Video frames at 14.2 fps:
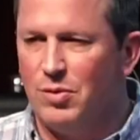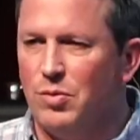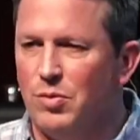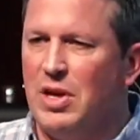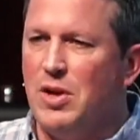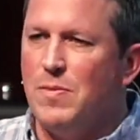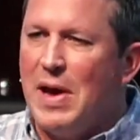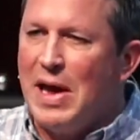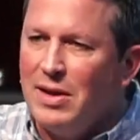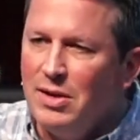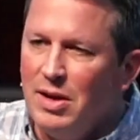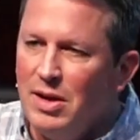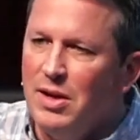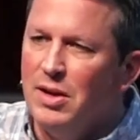
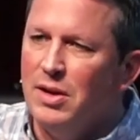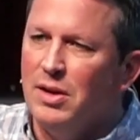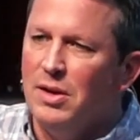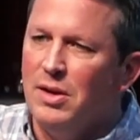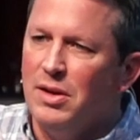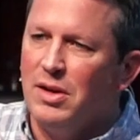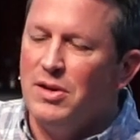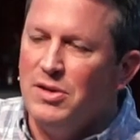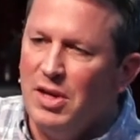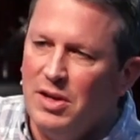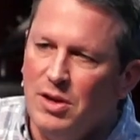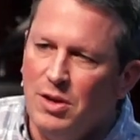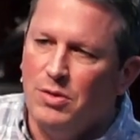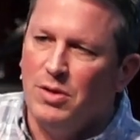humanity
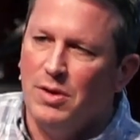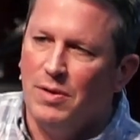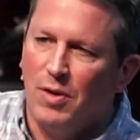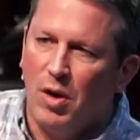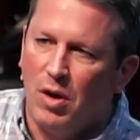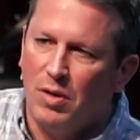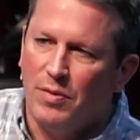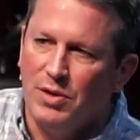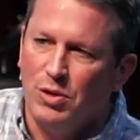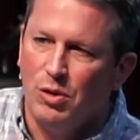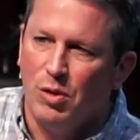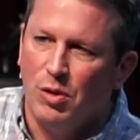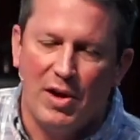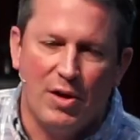continued to devolve into
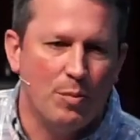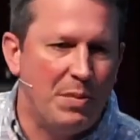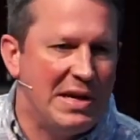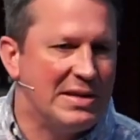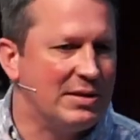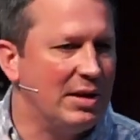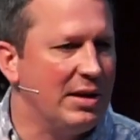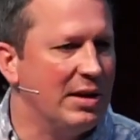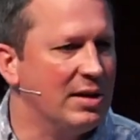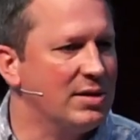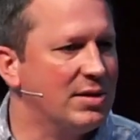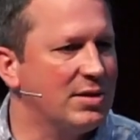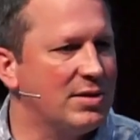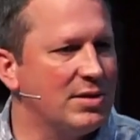greater
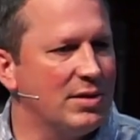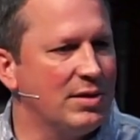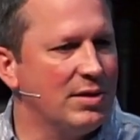beastliness.